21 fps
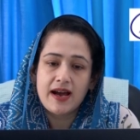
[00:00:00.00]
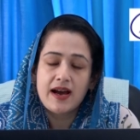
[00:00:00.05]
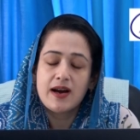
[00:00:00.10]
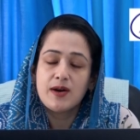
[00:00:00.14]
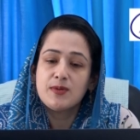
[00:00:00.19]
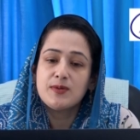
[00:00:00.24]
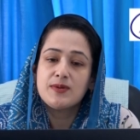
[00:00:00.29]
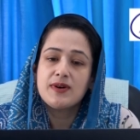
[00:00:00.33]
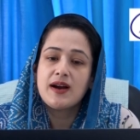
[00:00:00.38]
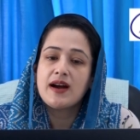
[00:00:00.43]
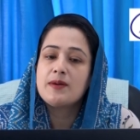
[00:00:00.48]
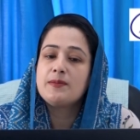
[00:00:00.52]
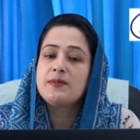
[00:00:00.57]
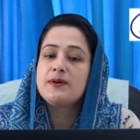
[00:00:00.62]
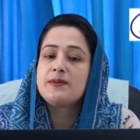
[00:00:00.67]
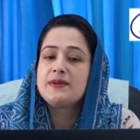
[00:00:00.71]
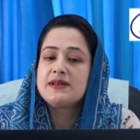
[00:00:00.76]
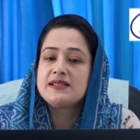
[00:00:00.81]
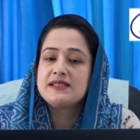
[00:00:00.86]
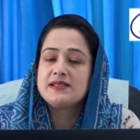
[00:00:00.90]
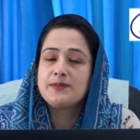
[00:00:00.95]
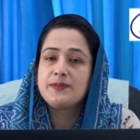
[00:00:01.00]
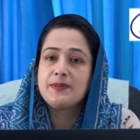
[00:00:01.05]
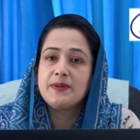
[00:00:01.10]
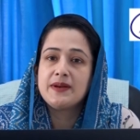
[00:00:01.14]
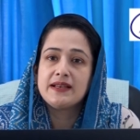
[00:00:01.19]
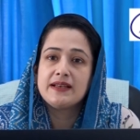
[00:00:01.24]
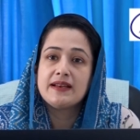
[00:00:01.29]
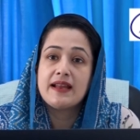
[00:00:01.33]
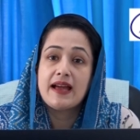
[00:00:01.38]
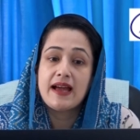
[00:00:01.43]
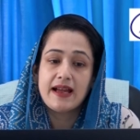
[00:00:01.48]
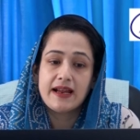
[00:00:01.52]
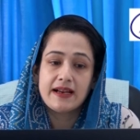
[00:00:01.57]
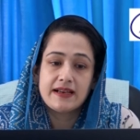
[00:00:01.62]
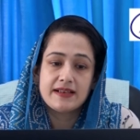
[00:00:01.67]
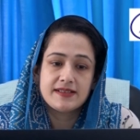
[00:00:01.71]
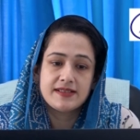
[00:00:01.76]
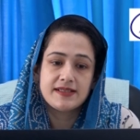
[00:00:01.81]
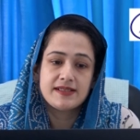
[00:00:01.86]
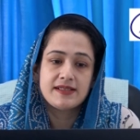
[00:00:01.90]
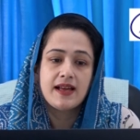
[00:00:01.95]
how carbamazepine
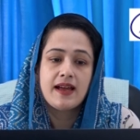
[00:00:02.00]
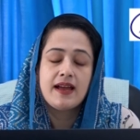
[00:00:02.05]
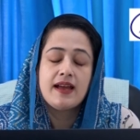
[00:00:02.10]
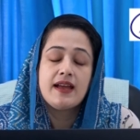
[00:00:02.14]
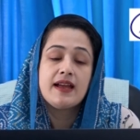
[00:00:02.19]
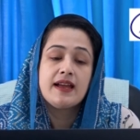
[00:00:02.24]
acts.